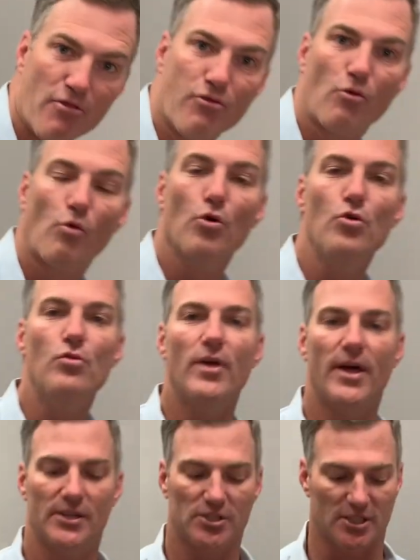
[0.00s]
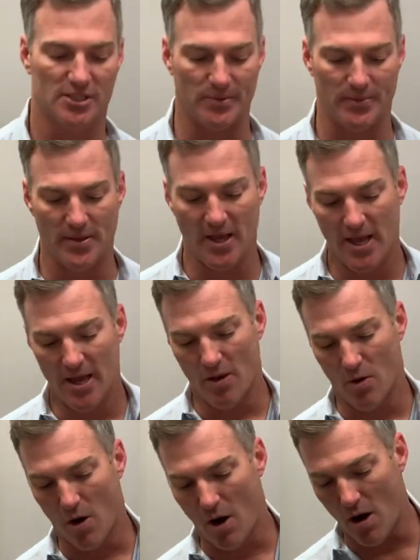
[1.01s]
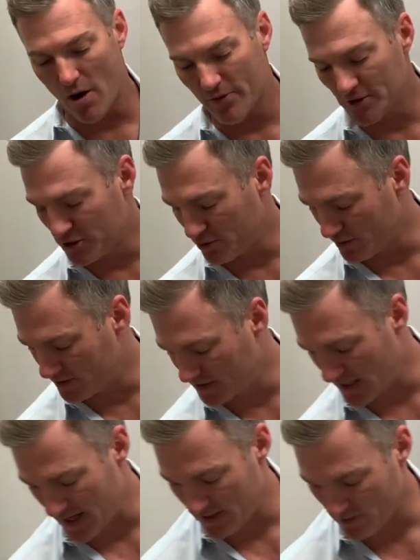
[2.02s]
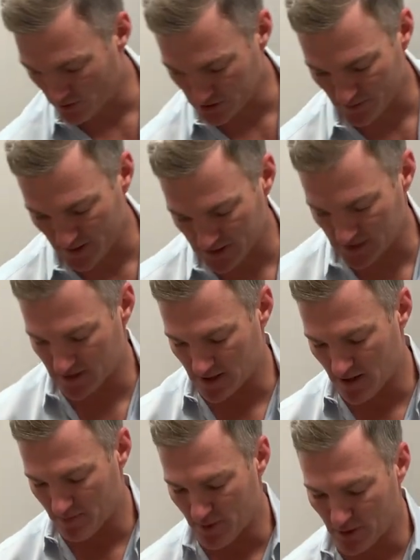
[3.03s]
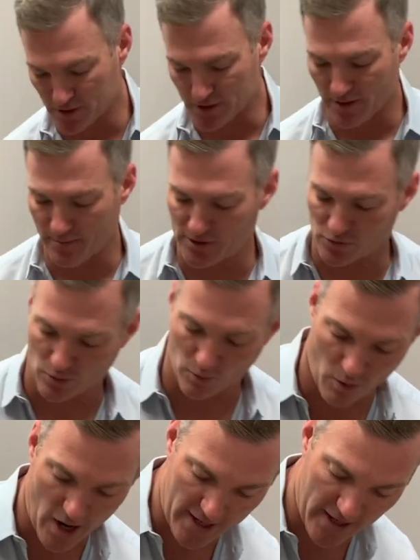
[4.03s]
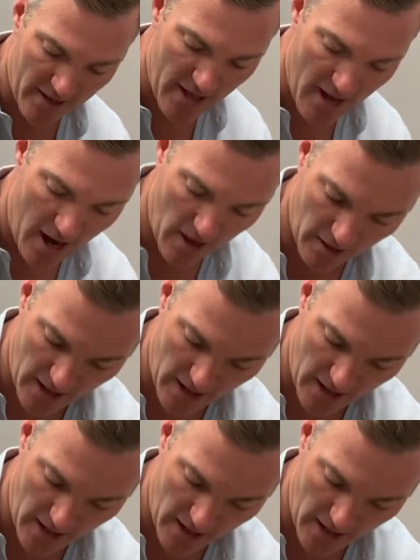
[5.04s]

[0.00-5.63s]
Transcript: through that adjustment. On the short side, which means it's gone posterior, that means we're rocking it. Our